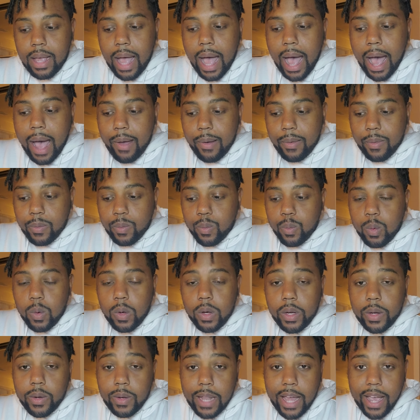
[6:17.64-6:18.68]
I
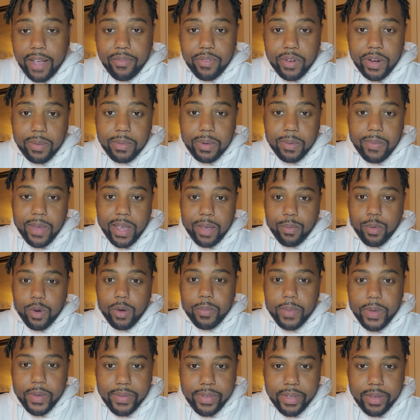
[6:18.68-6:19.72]
would like for him to make
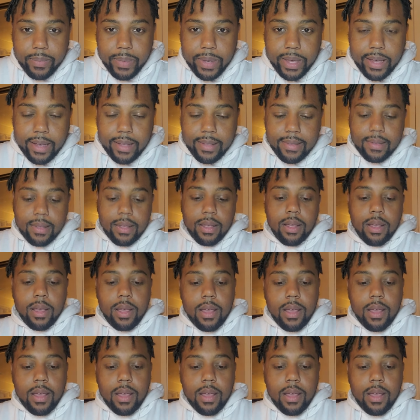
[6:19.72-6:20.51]
more music because